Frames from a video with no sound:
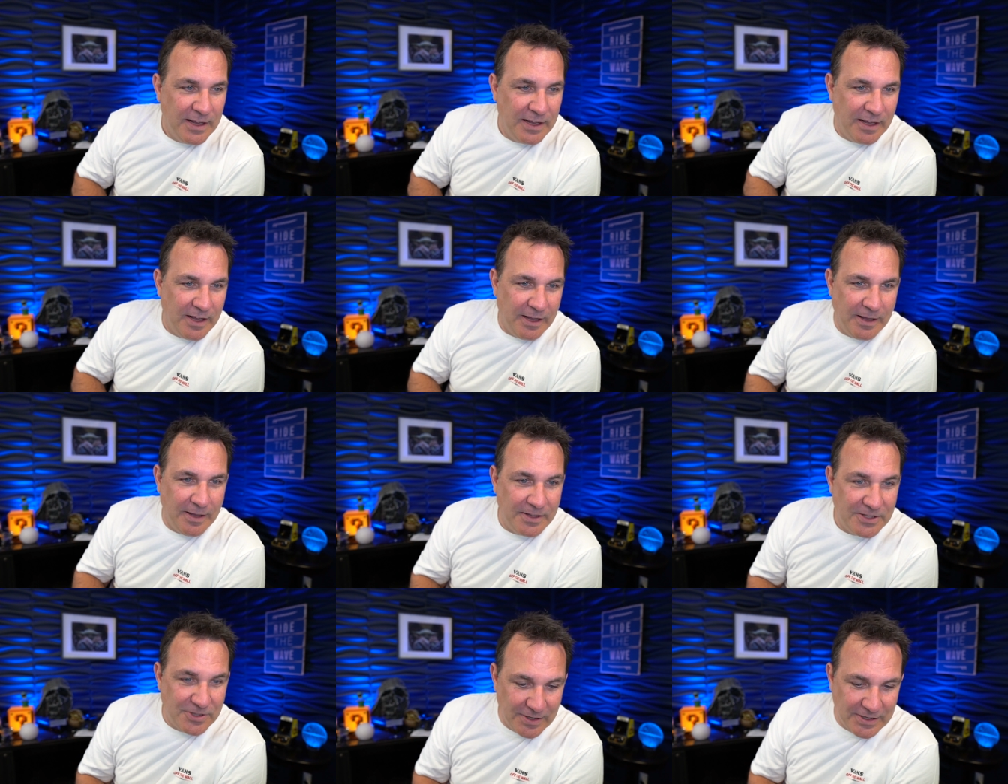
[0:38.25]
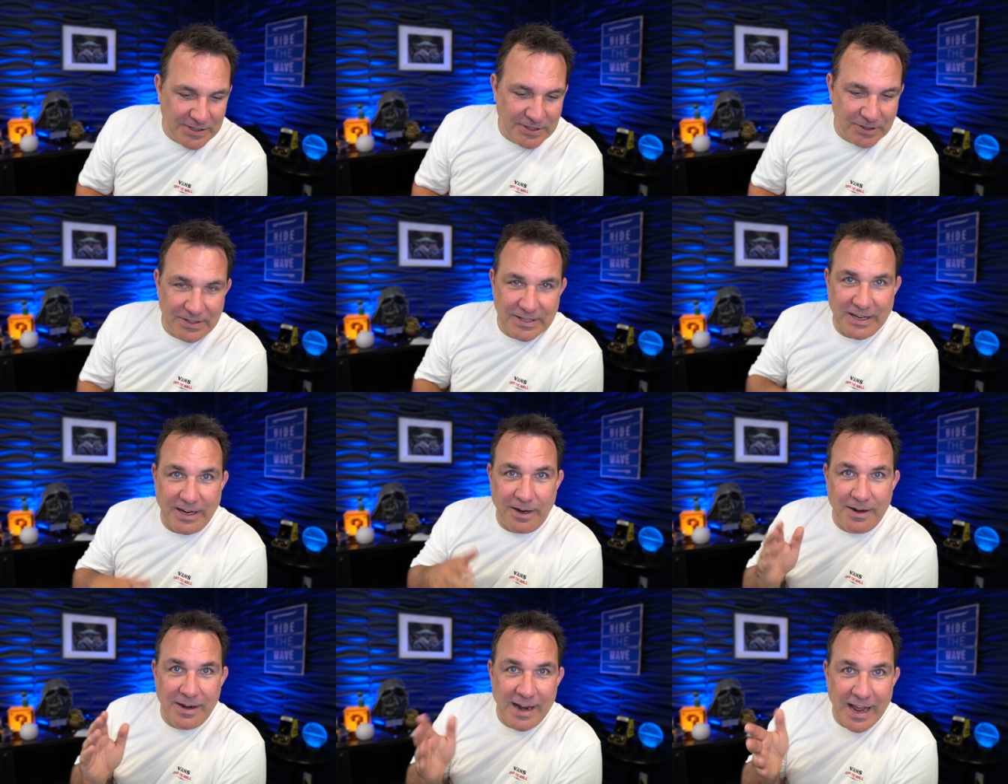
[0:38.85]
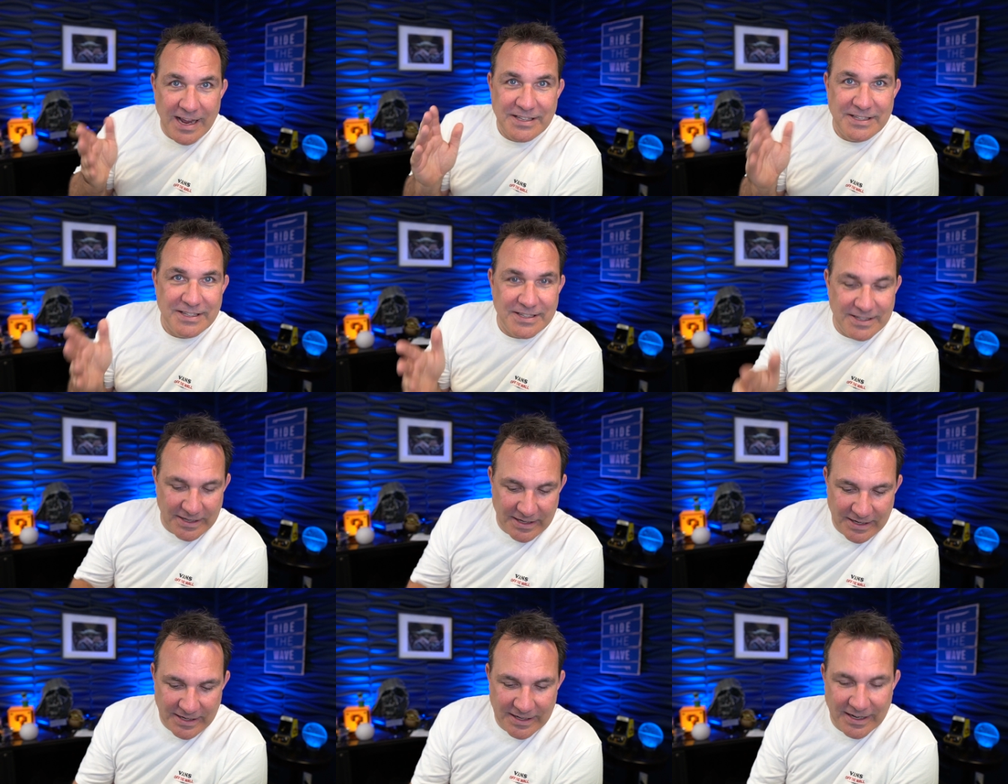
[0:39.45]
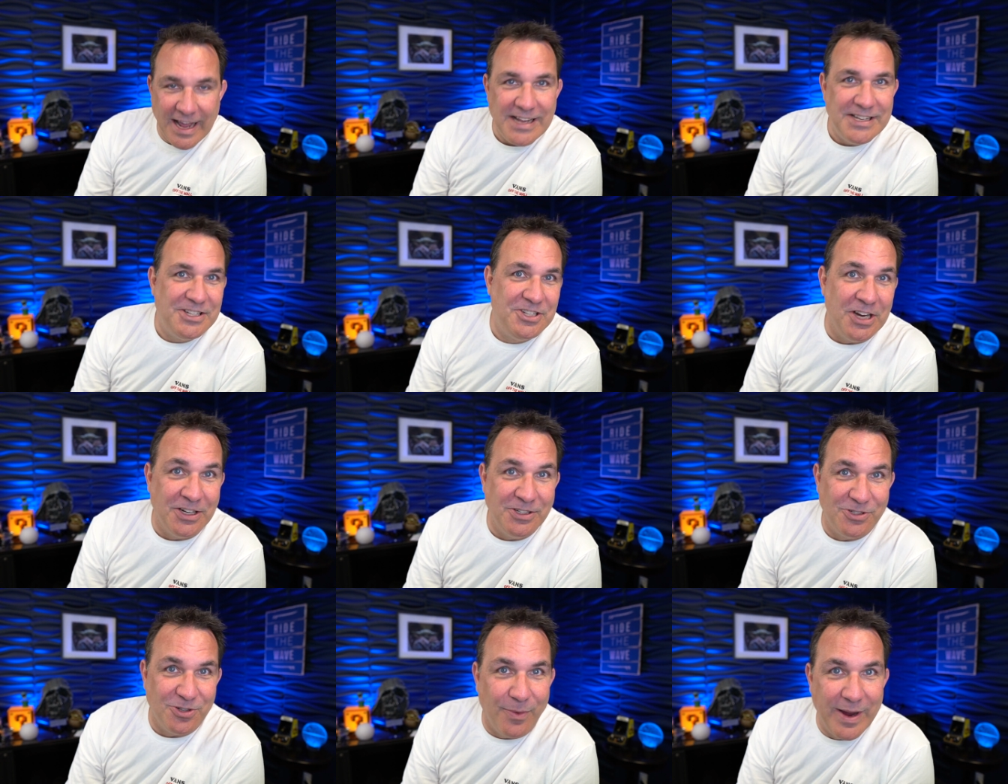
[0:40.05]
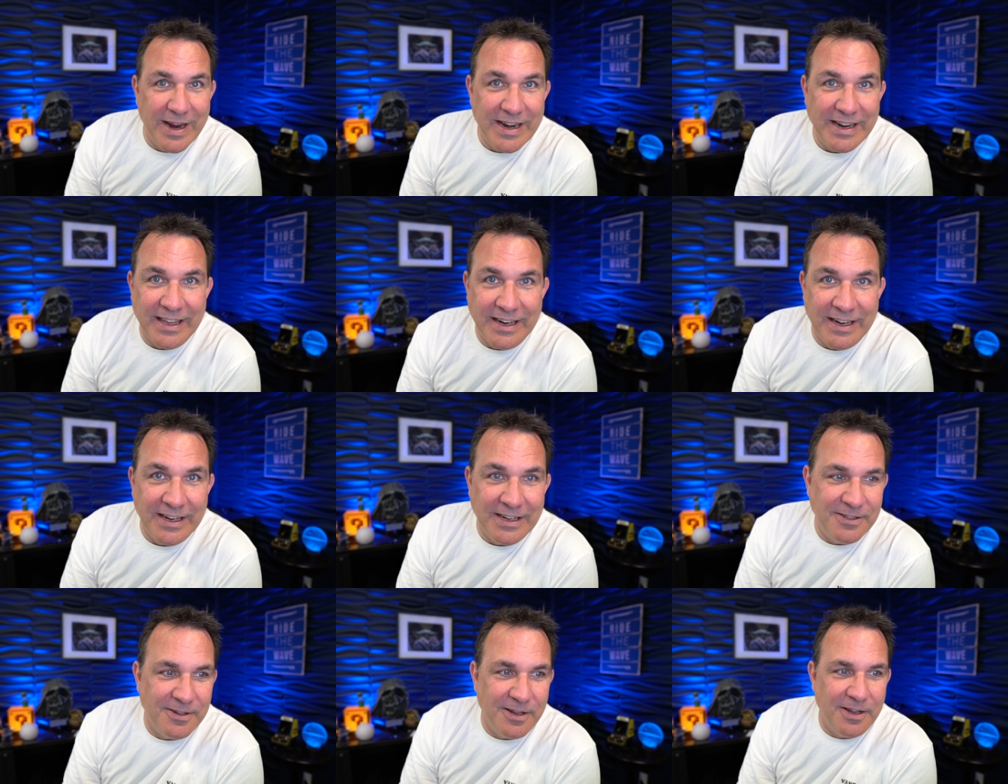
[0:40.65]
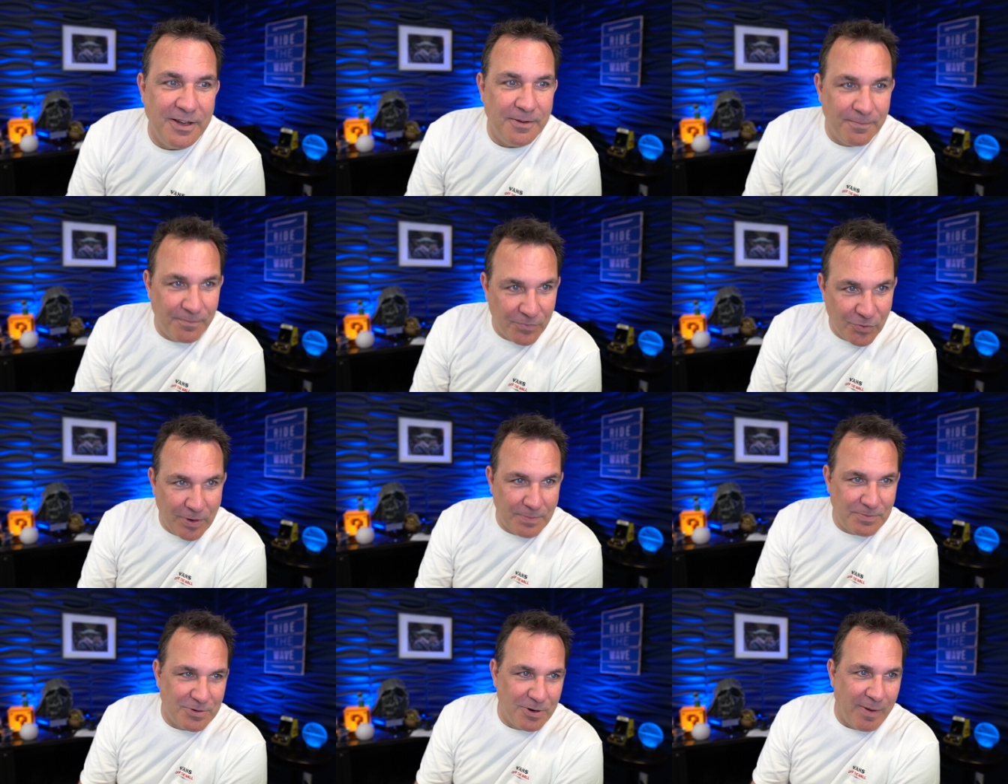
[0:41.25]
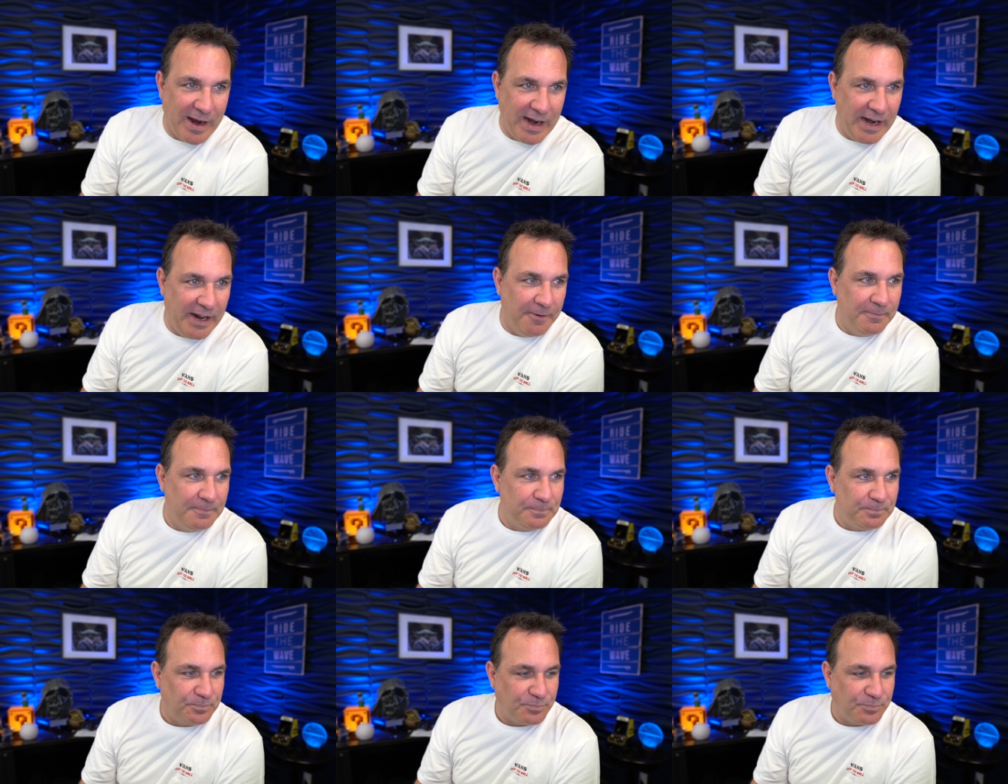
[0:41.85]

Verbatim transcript: Uh, so this looks like a nice, nice gentle way to get into crypto mining.